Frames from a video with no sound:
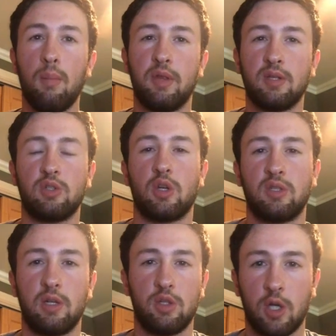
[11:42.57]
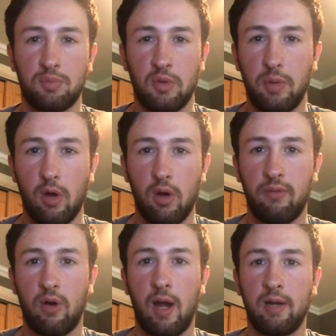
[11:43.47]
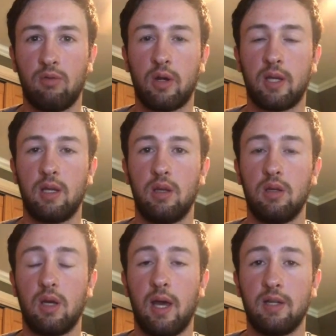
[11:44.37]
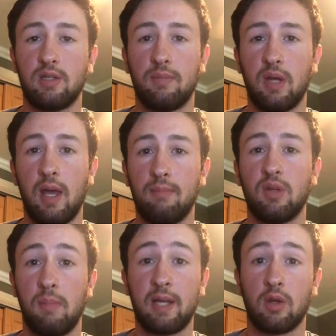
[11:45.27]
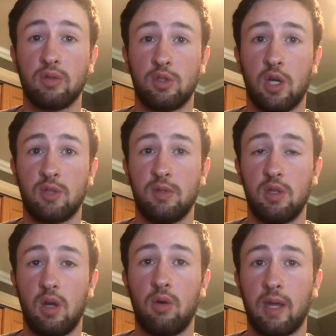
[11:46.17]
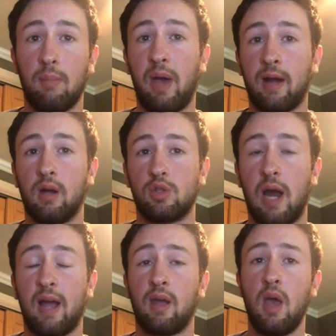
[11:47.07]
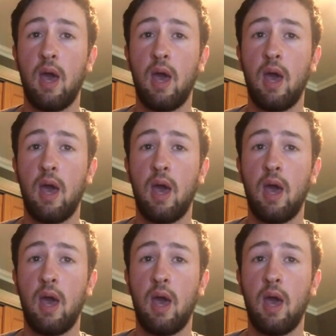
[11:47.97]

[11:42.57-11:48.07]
But this is just the adjustment period for any rookie, and it's up to him to make those adjustments, you know, and get back on track.